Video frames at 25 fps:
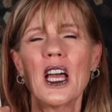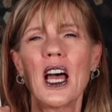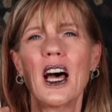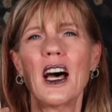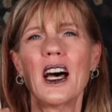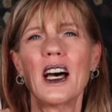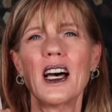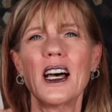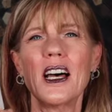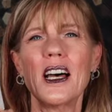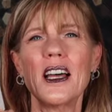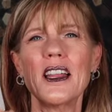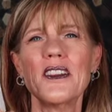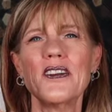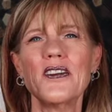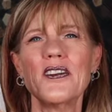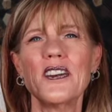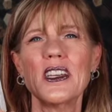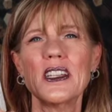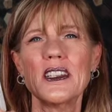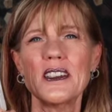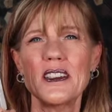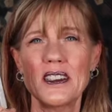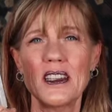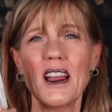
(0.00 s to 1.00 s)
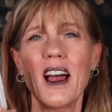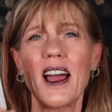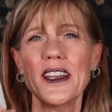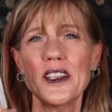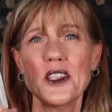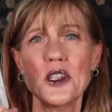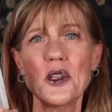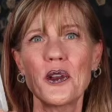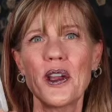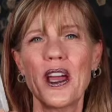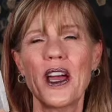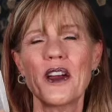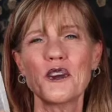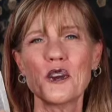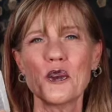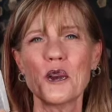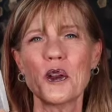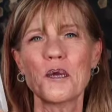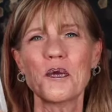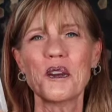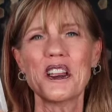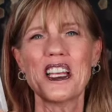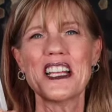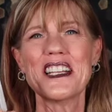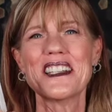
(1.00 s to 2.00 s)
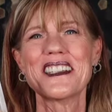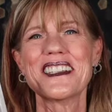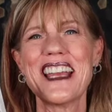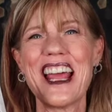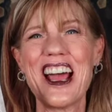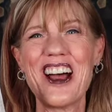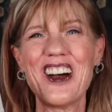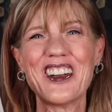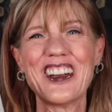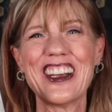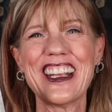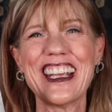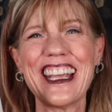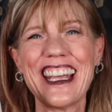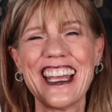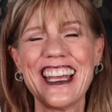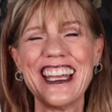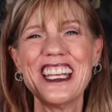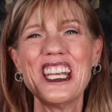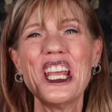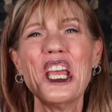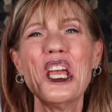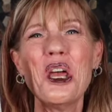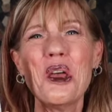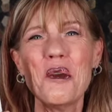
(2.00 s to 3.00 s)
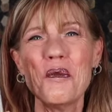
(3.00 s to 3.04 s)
that I do have to replace now and again,